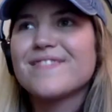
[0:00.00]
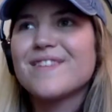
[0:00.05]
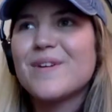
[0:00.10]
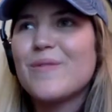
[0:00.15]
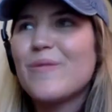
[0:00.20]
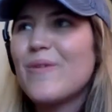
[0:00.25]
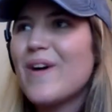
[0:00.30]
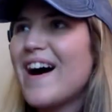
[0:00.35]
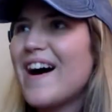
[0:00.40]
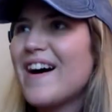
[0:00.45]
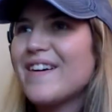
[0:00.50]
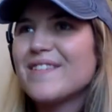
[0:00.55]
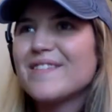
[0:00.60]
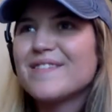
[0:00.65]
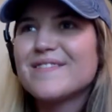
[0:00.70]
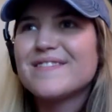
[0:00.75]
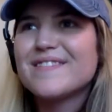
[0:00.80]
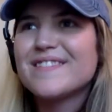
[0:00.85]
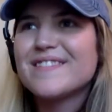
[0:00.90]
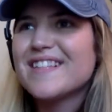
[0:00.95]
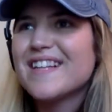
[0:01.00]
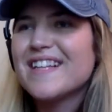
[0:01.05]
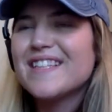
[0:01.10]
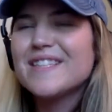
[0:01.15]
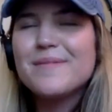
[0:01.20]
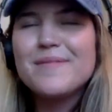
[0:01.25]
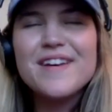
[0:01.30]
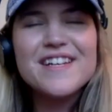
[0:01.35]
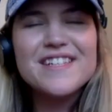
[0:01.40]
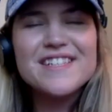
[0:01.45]
Wow. That's
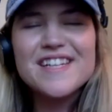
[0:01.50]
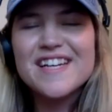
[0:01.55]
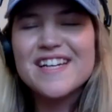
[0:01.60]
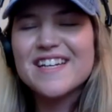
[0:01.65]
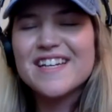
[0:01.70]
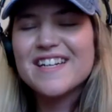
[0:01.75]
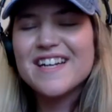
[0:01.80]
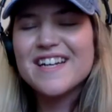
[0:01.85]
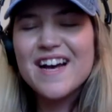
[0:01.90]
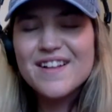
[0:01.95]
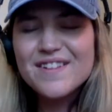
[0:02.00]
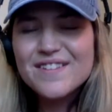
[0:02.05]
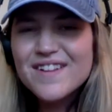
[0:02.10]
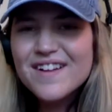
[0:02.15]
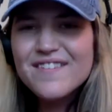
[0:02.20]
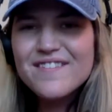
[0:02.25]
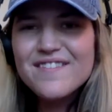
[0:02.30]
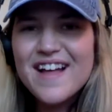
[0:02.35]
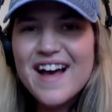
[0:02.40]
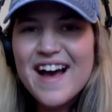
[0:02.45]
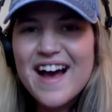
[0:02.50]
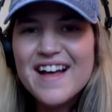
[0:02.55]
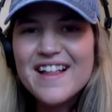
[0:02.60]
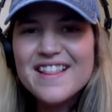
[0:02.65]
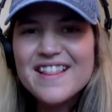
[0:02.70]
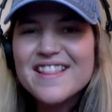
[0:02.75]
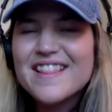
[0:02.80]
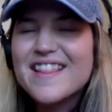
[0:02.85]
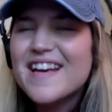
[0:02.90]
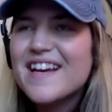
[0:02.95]
amazing. I love that.
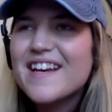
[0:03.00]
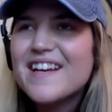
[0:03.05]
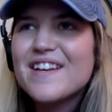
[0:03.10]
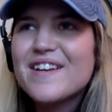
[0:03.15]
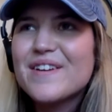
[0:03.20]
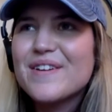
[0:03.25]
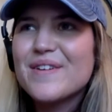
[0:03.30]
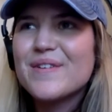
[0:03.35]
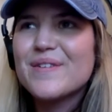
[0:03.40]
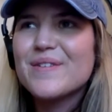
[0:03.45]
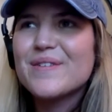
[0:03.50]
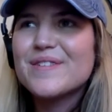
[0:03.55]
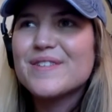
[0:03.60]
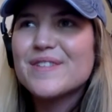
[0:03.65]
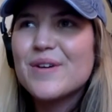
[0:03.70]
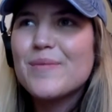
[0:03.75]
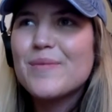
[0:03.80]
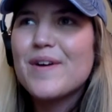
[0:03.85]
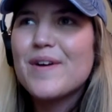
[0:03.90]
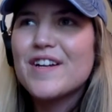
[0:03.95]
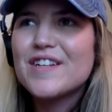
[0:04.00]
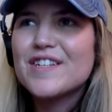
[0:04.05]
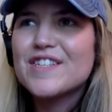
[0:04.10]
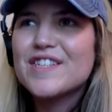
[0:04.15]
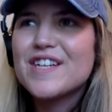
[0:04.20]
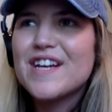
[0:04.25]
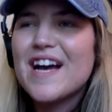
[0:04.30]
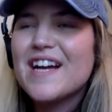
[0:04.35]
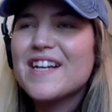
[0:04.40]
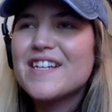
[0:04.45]
Thank you so much.